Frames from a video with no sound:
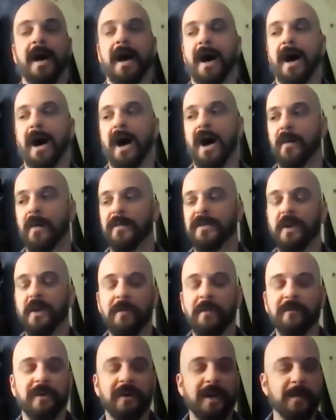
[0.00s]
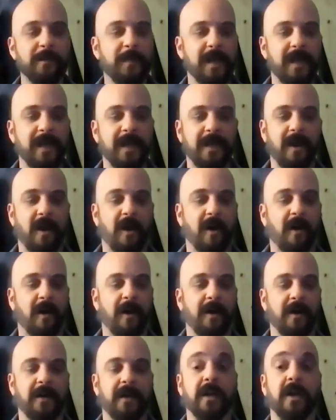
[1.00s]
So I'm very big
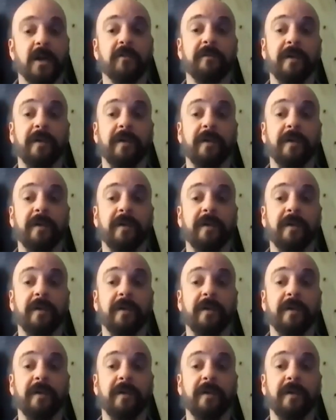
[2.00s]
on,